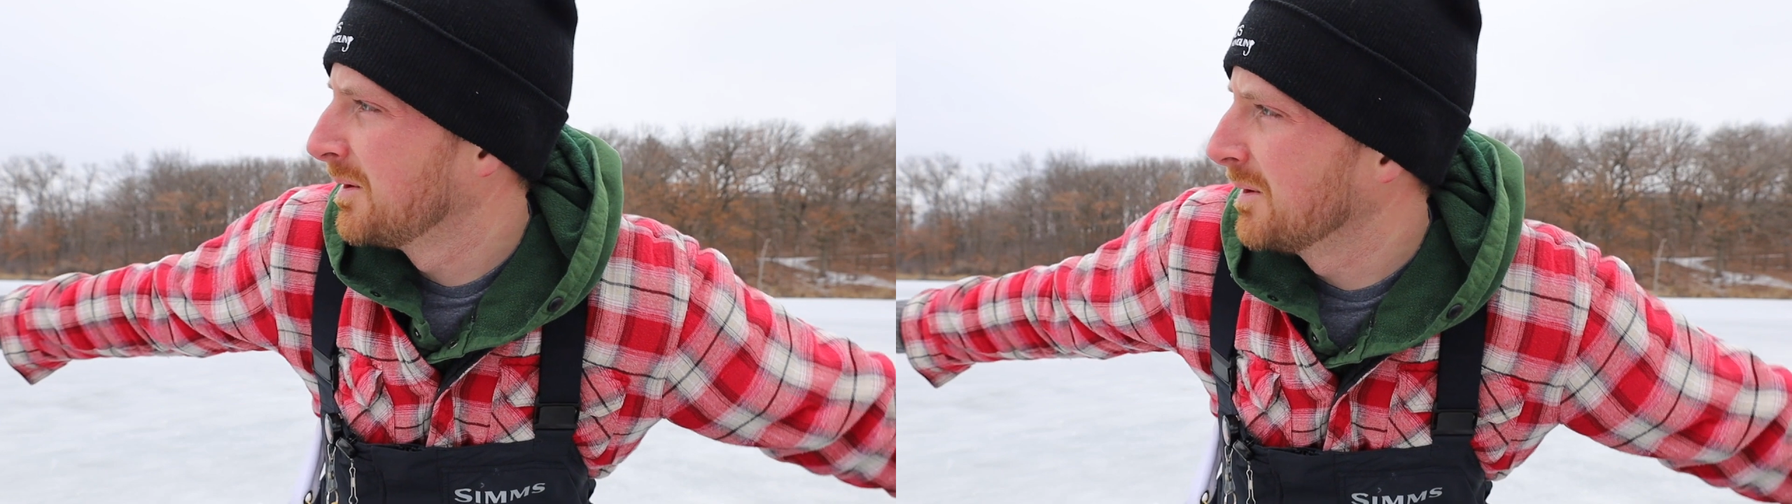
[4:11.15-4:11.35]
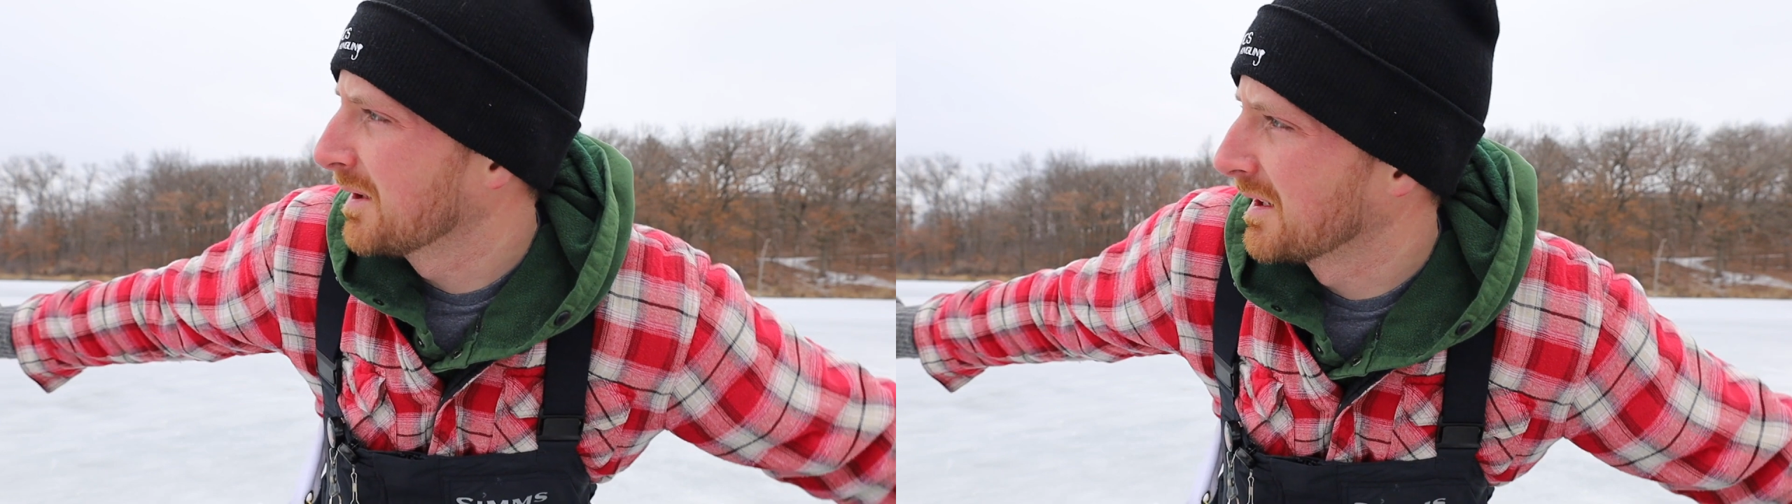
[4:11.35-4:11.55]

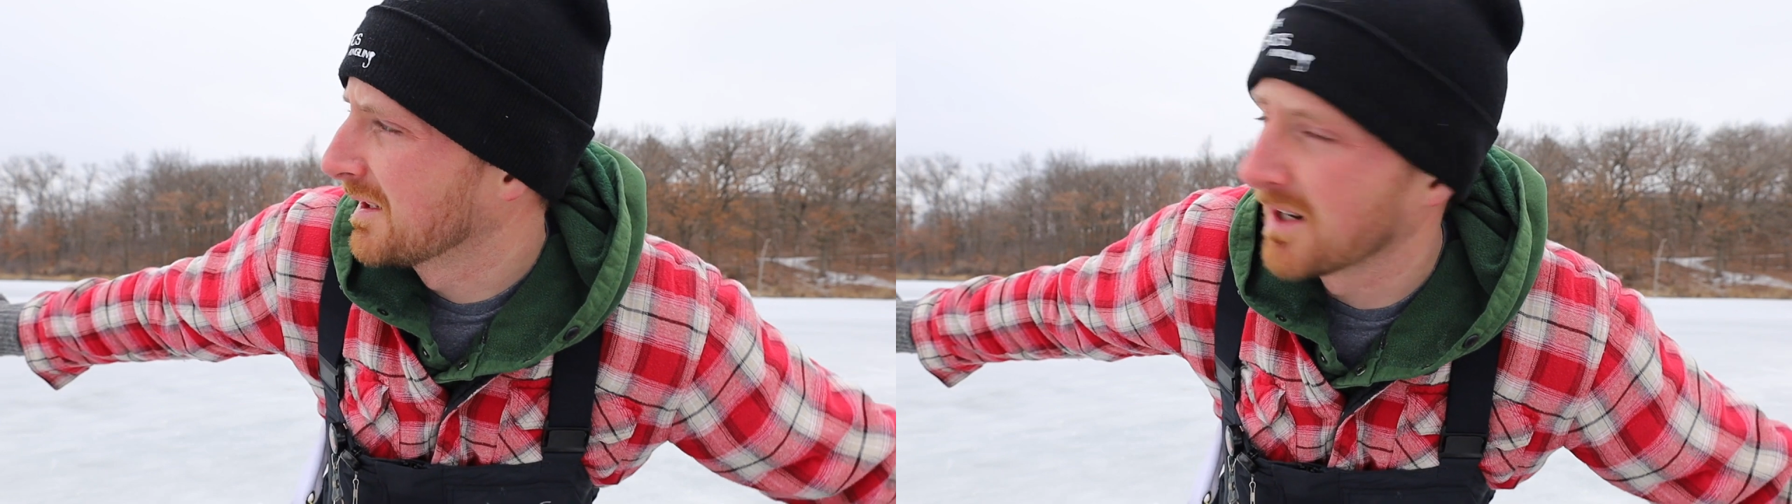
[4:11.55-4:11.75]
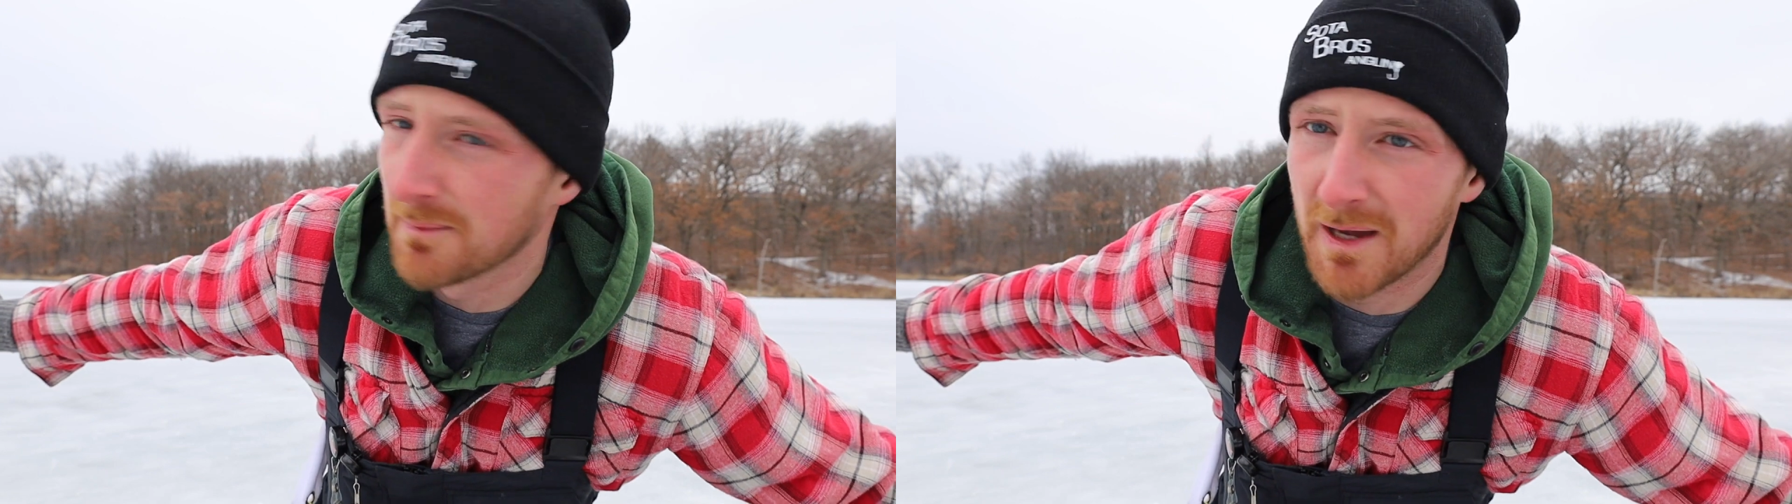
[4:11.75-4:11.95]
with a
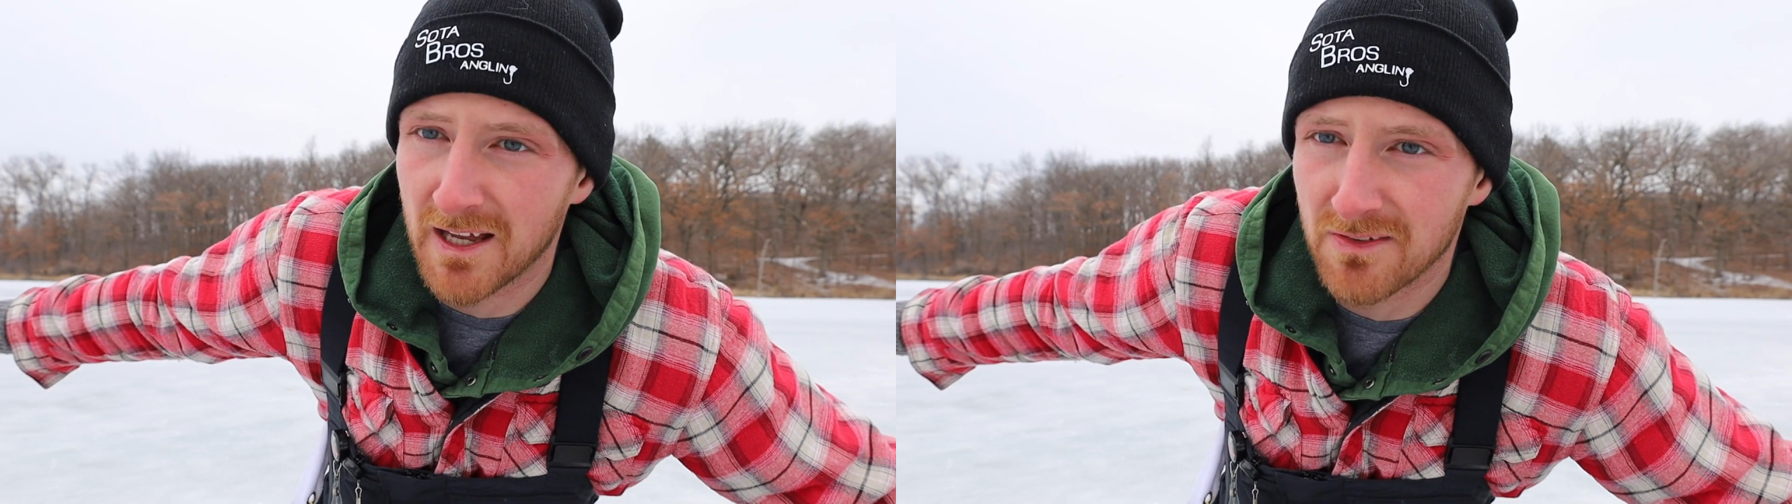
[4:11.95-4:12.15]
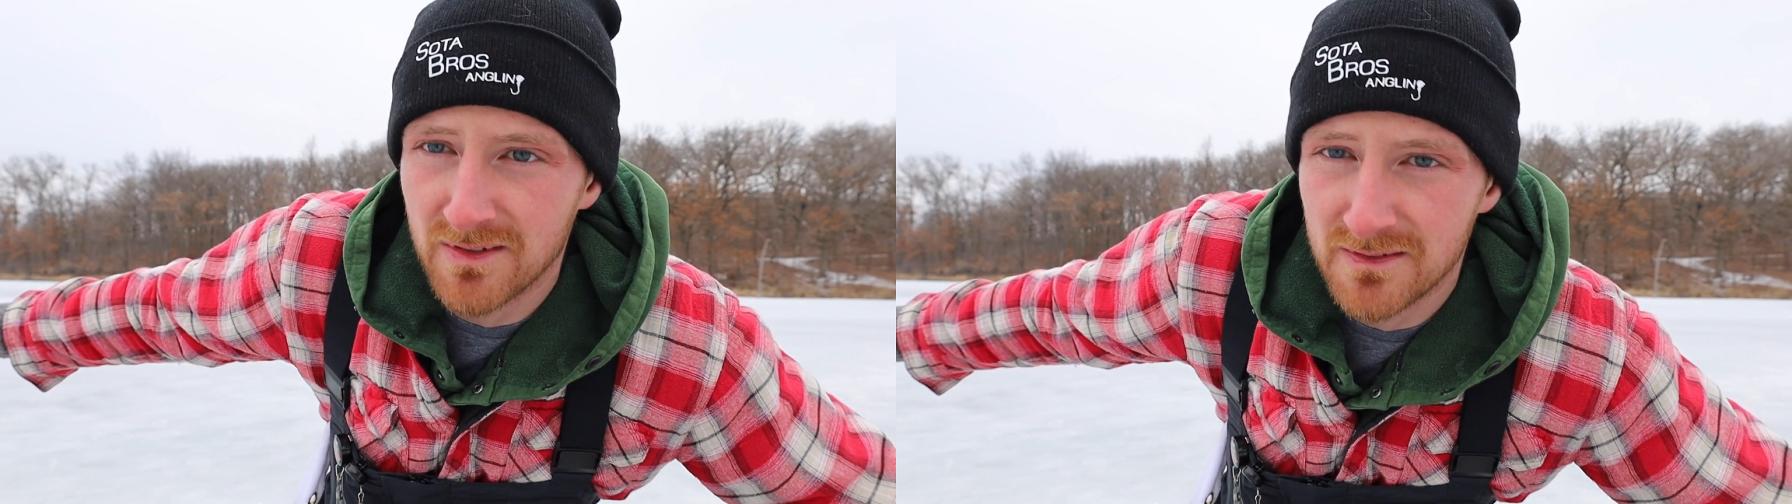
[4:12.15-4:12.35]
ton of
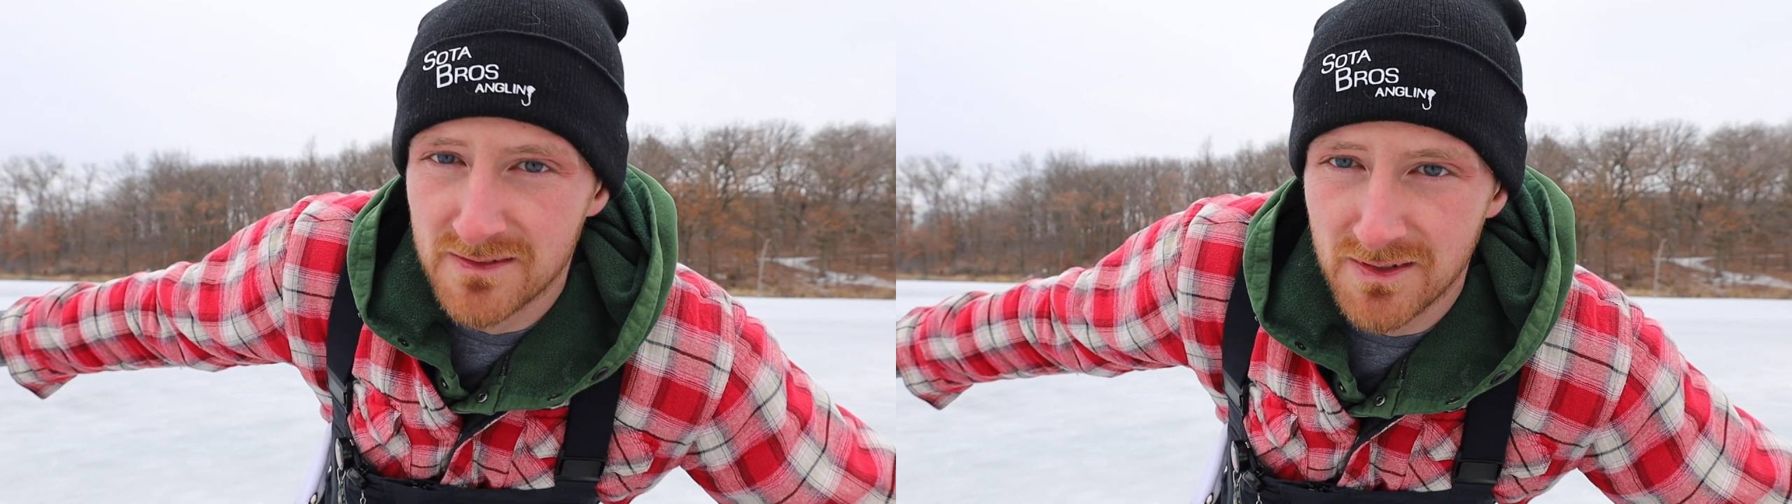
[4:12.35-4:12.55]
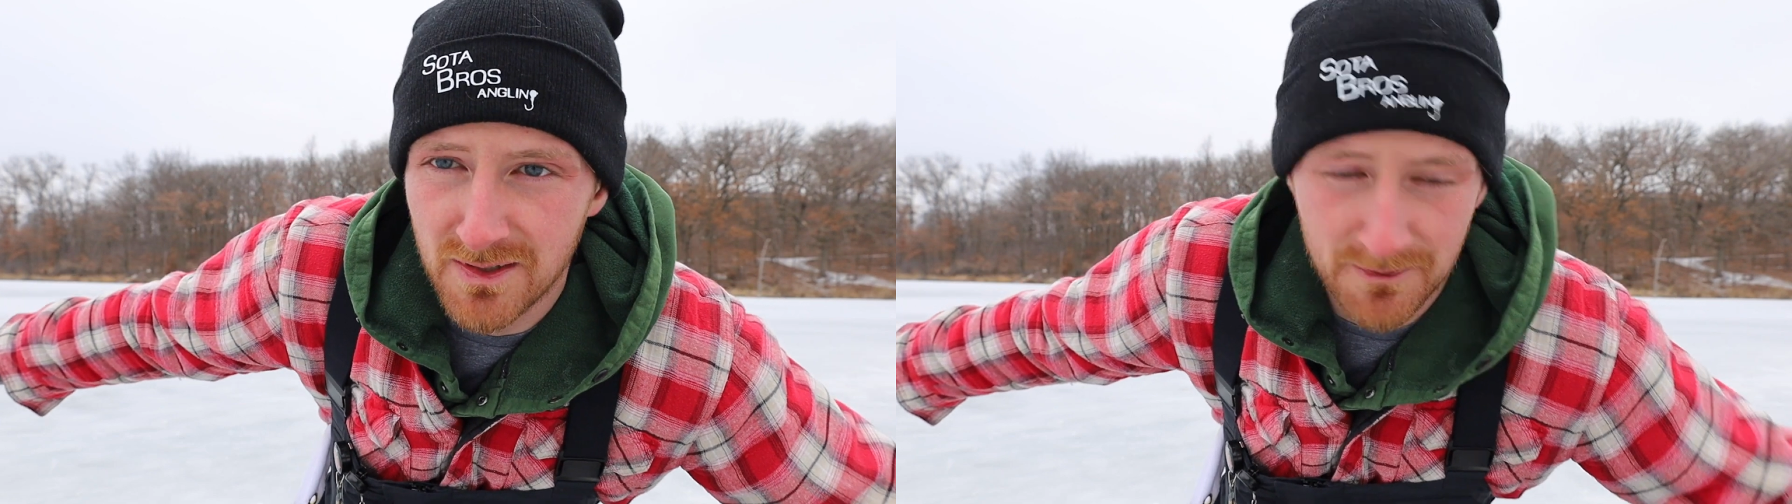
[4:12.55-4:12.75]
bass.
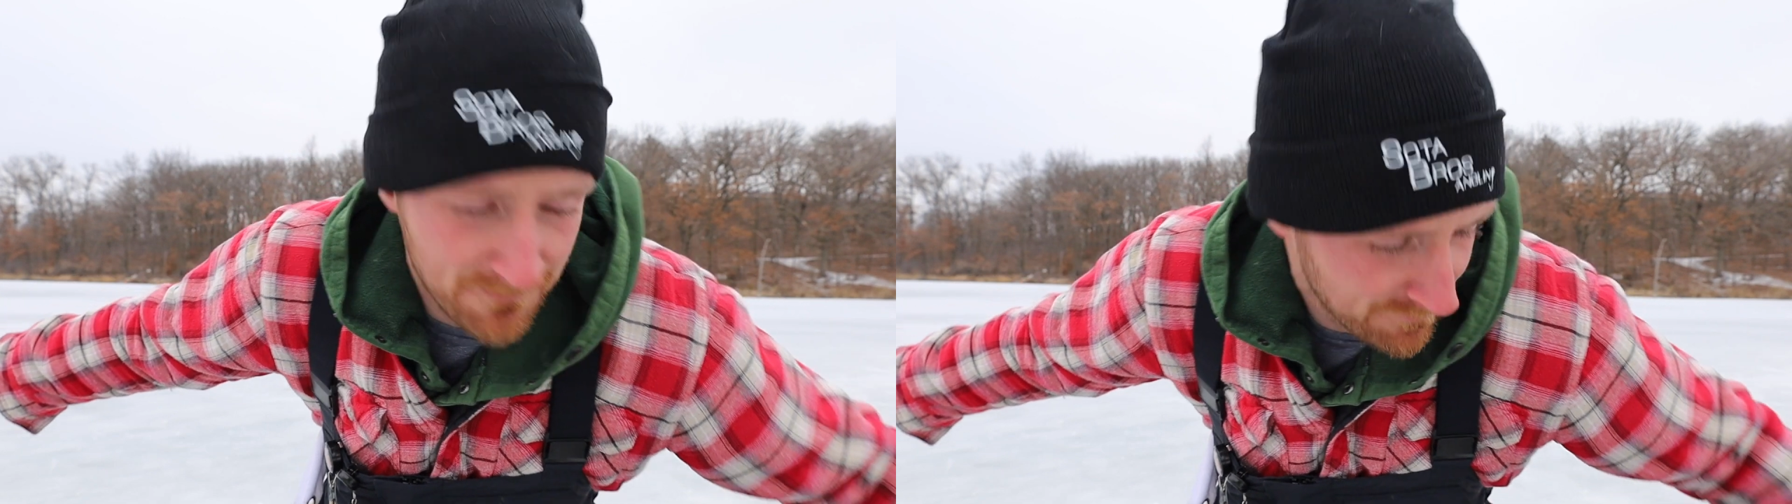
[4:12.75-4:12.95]
So